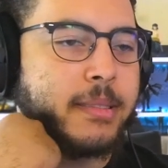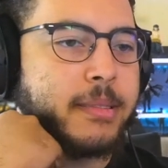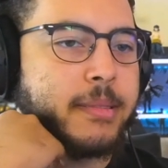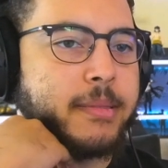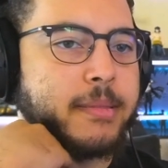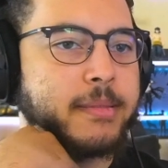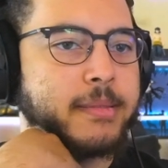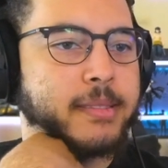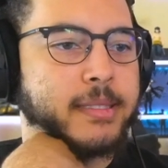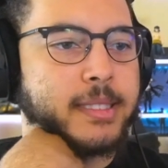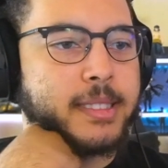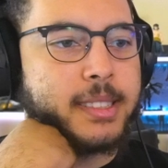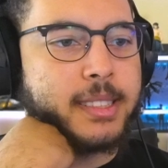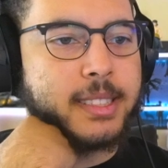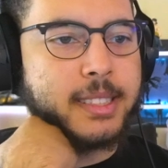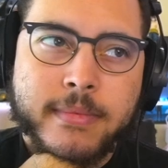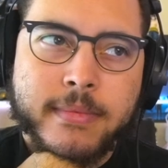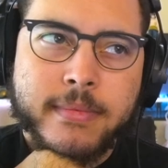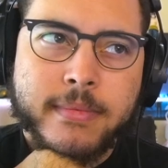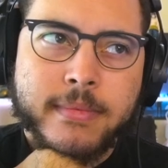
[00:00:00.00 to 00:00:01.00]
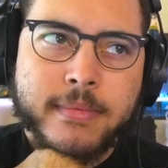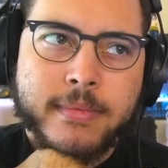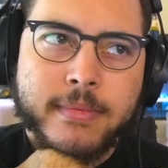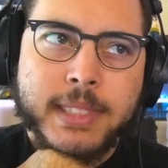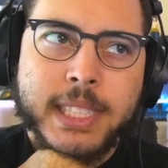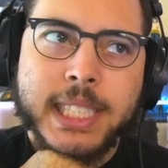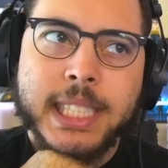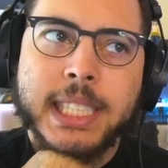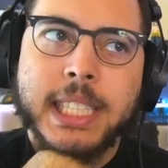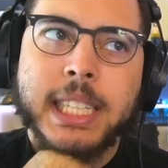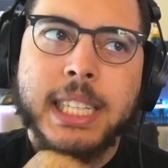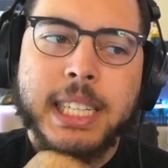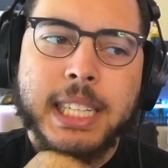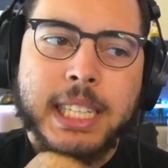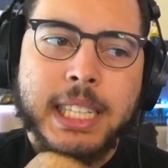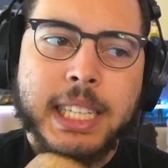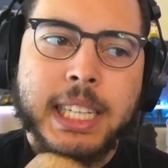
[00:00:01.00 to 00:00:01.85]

No one is speaking in this clip.